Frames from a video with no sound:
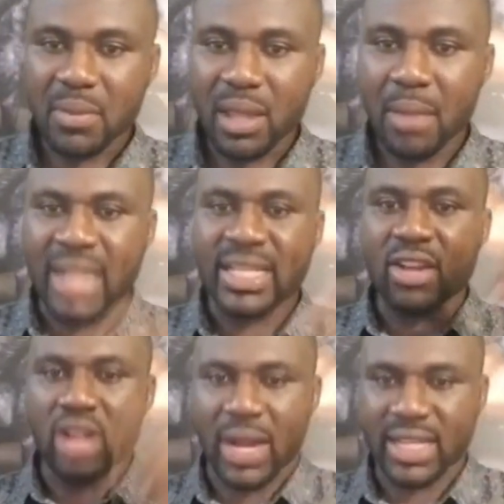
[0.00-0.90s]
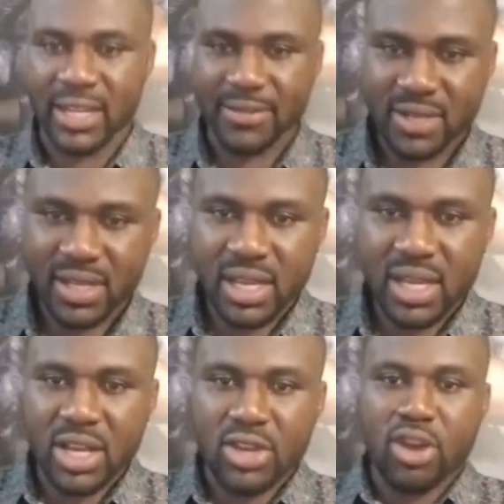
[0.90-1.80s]
I tell you one thing.
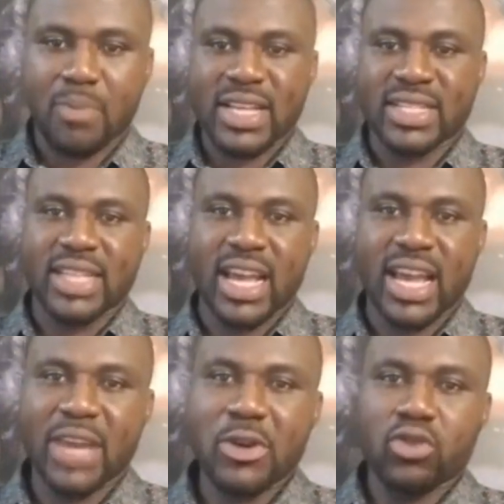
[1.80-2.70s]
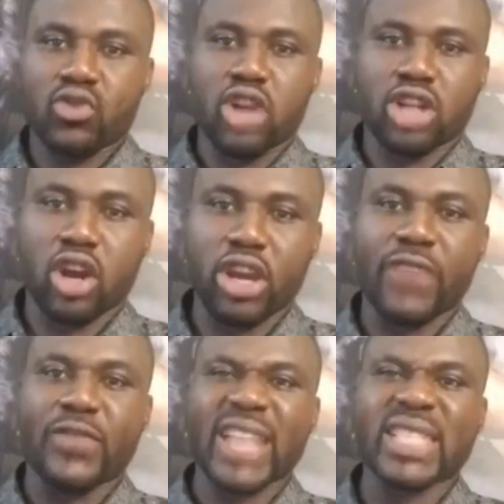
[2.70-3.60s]
So people say, do not talk,
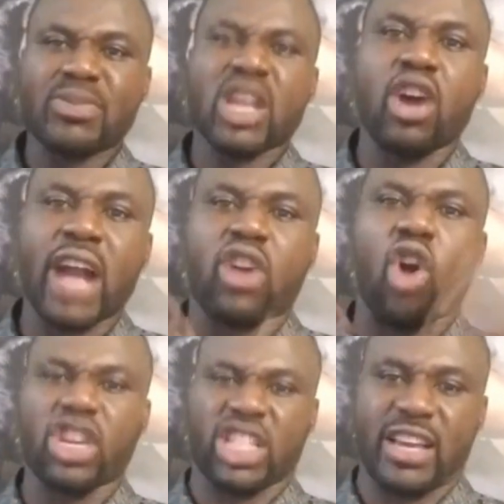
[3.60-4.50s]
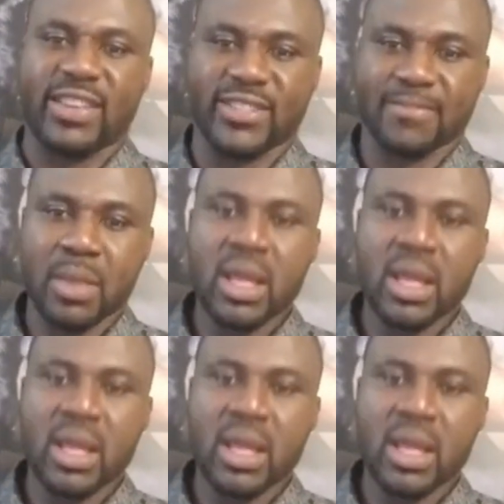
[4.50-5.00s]
if, except you not get conscience.